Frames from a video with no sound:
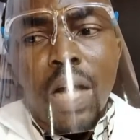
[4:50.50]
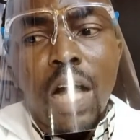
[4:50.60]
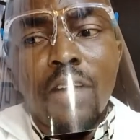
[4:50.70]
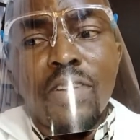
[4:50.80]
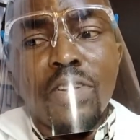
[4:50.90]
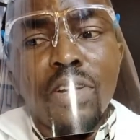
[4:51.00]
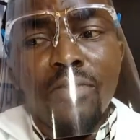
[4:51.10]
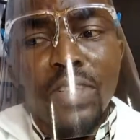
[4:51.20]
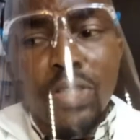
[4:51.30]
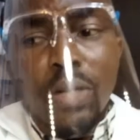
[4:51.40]
However,
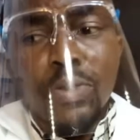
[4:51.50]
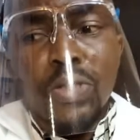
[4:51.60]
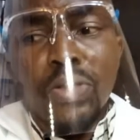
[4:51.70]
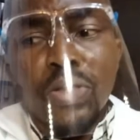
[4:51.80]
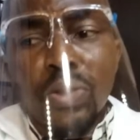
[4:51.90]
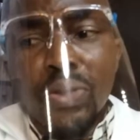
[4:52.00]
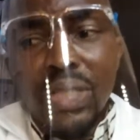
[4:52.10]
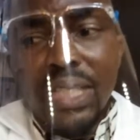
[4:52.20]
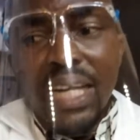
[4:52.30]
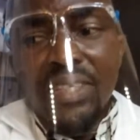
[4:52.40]
none of these options
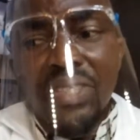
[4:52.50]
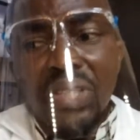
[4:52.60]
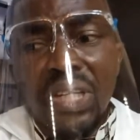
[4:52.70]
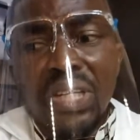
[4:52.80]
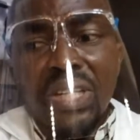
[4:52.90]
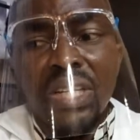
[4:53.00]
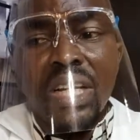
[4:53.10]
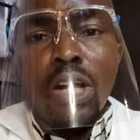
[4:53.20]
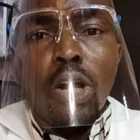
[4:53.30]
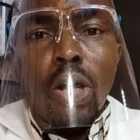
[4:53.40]
consider
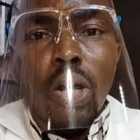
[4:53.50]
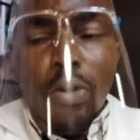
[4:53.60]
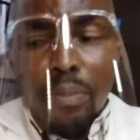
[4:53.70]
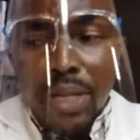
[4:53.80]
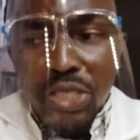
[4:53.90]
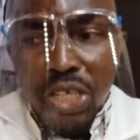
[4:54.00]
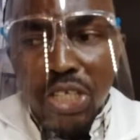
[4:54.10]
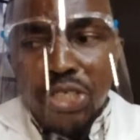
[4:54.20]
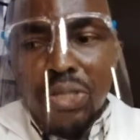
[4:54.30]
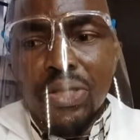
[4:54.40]
acetylcholine
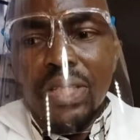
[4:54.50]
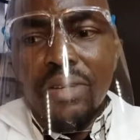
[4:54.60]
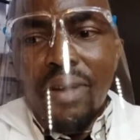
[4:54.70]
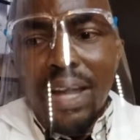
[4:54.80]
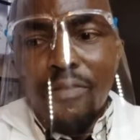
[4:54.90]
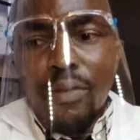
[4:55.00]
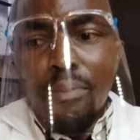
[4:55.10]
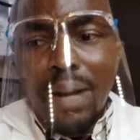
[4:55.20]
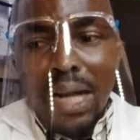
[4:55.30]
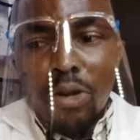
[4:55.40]
augmentation derived
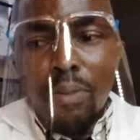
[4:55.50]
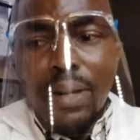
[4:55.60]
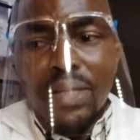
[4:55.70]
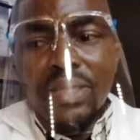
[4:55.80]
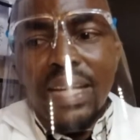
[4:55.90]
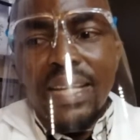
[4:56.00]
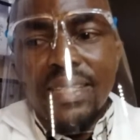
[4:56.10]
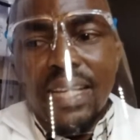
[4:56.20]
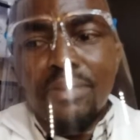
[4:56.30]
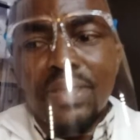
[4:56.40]
from microbiota
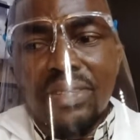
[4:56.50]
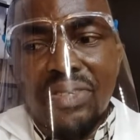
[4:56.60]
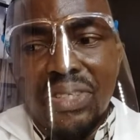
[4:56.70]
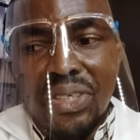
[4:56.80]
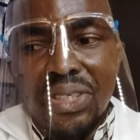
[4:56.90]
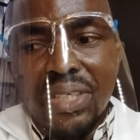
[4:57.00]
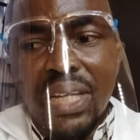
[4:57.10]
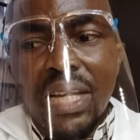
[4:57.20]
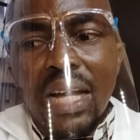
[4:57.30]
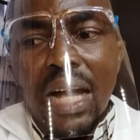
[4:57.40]
enzyme secretase,
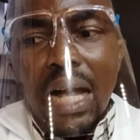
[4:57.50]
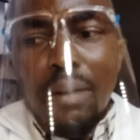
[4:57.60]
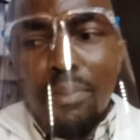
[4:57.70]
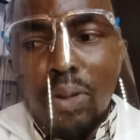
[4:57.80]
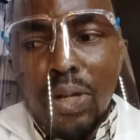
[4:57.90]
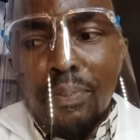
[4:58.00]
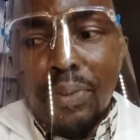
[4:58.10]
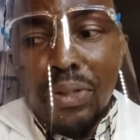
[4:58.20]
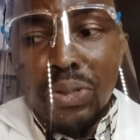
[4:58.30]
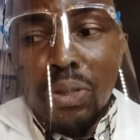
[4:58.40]
amyloid
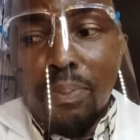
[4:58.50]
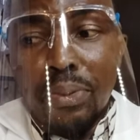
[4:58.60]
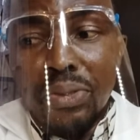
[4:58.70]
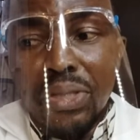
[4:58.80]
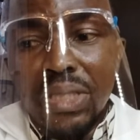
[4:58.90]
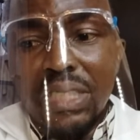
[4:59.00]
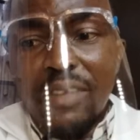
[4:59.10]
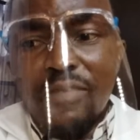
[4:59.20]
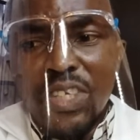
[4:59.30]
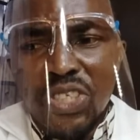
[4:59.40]
precursor protein,
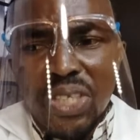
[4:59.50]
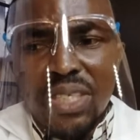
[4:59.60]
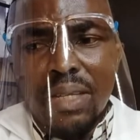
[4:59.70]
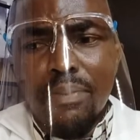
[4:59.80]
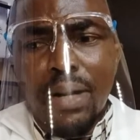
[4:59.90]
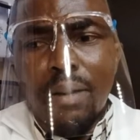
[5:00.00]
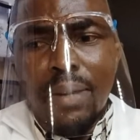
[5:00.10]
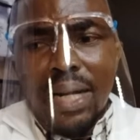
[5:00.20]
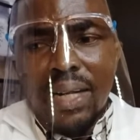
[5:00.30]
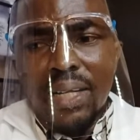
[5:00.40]
deficiency
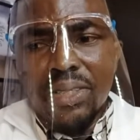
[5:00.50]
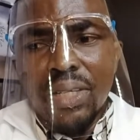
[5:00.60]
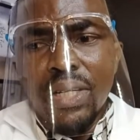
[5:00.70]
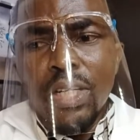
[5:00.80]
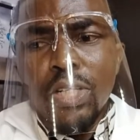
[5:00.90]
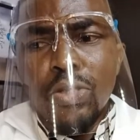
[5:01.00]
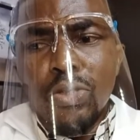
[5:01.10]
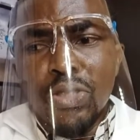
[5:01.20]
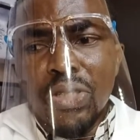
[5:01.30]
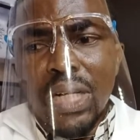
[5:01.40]
biomarkers,
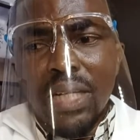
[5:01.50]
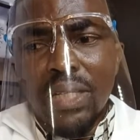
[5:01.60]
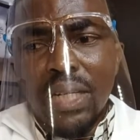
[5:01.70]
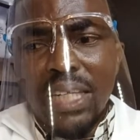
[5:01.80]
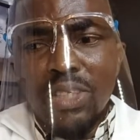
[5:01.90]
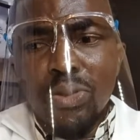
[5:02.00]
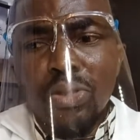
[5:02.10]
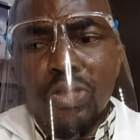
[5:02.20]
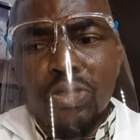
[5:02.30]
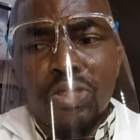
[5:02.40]
nutritional
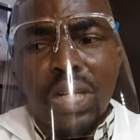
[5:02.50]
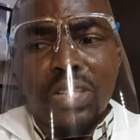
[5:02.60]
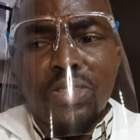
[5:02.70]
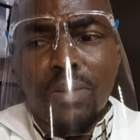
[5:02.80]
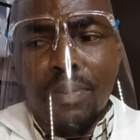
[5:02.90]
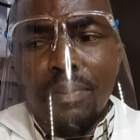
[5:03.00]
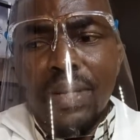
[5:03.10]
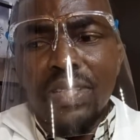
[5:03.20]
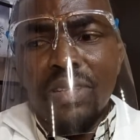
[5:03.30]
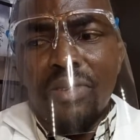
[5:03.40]

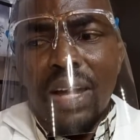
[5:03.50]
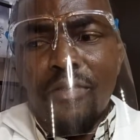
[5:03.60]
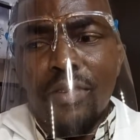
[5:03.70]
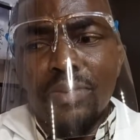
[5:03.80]
supplements derived